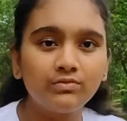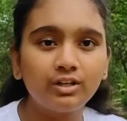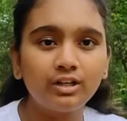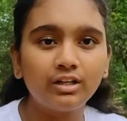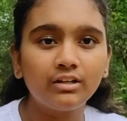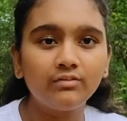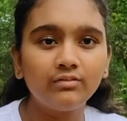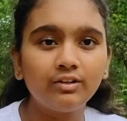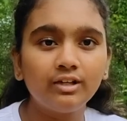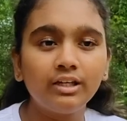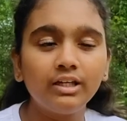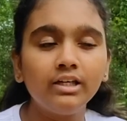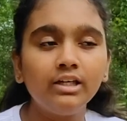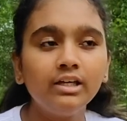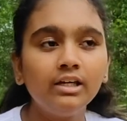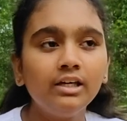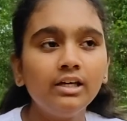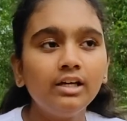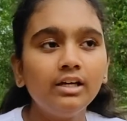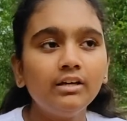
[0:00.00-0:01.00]
fun.
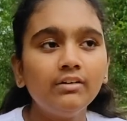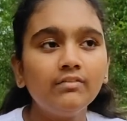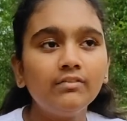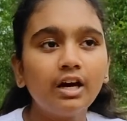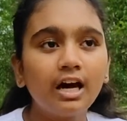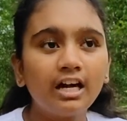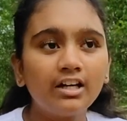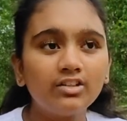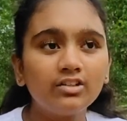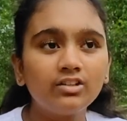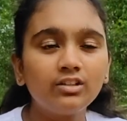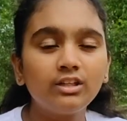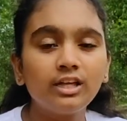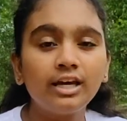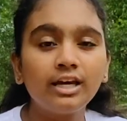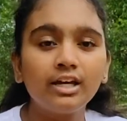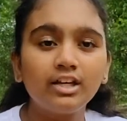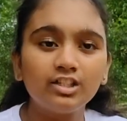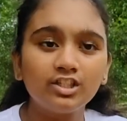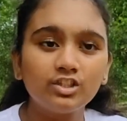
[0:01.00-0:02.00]
I
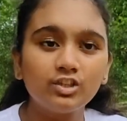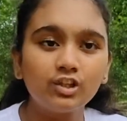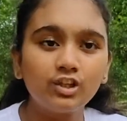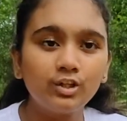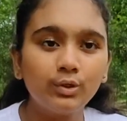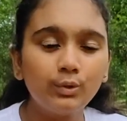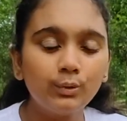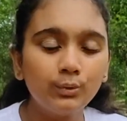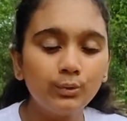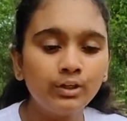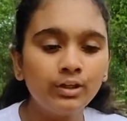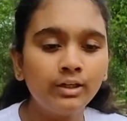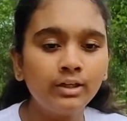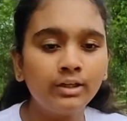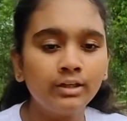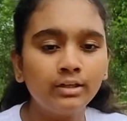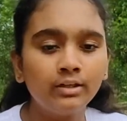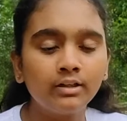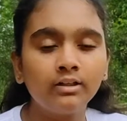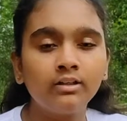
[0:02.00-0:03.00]
enjoyed
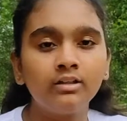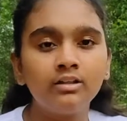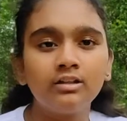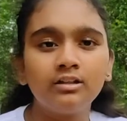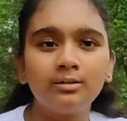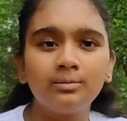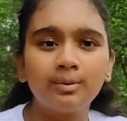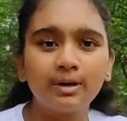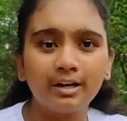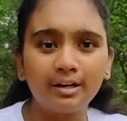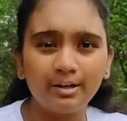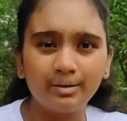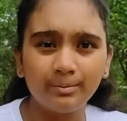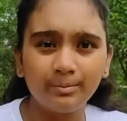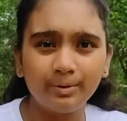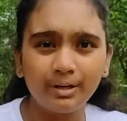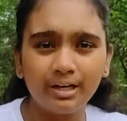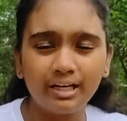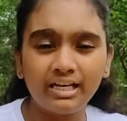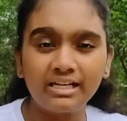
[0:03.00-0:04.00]
doing
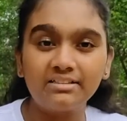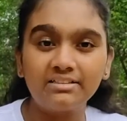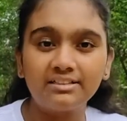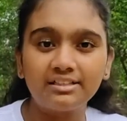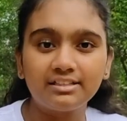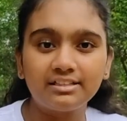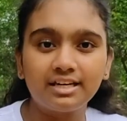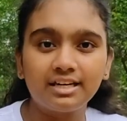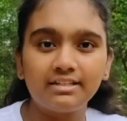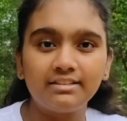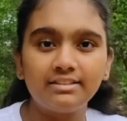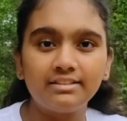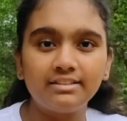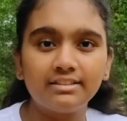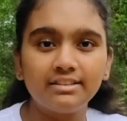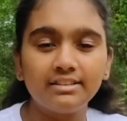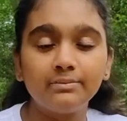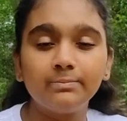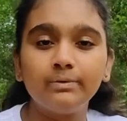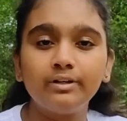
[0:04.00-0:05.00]
brain
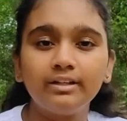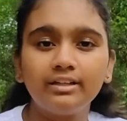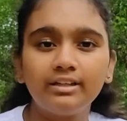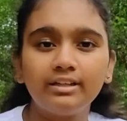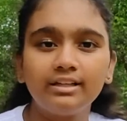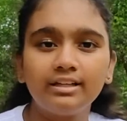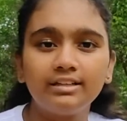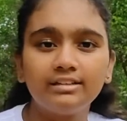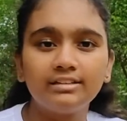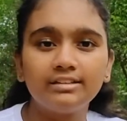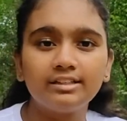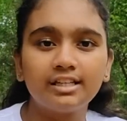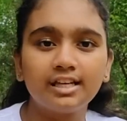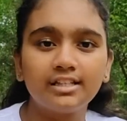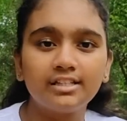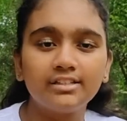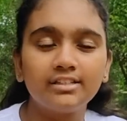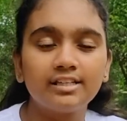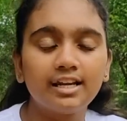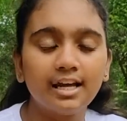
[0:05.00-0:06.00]
exercises, breathing
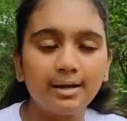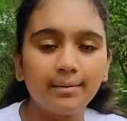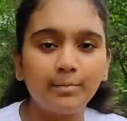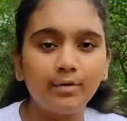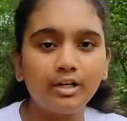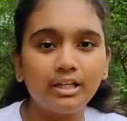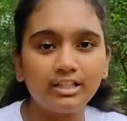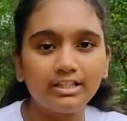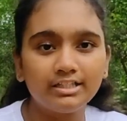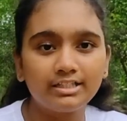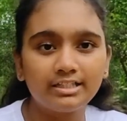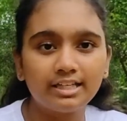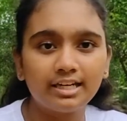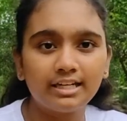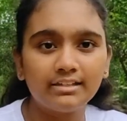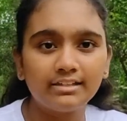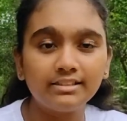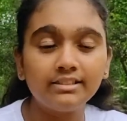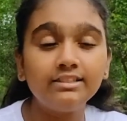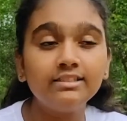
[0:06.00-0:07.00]
exercises, and eyeball
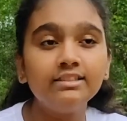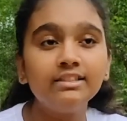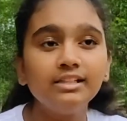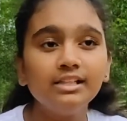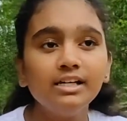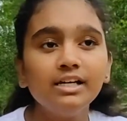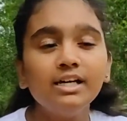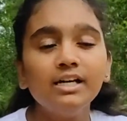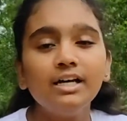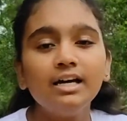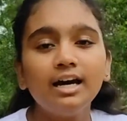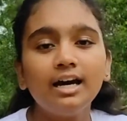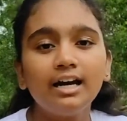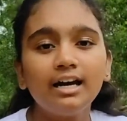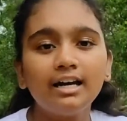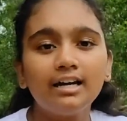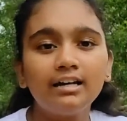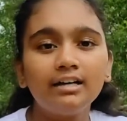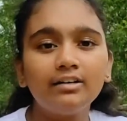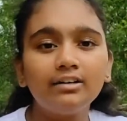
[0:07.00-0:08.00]
exercises,
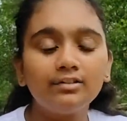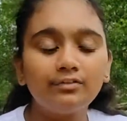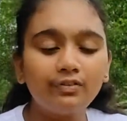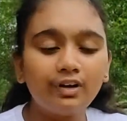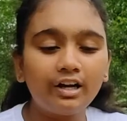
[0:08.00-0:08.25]
and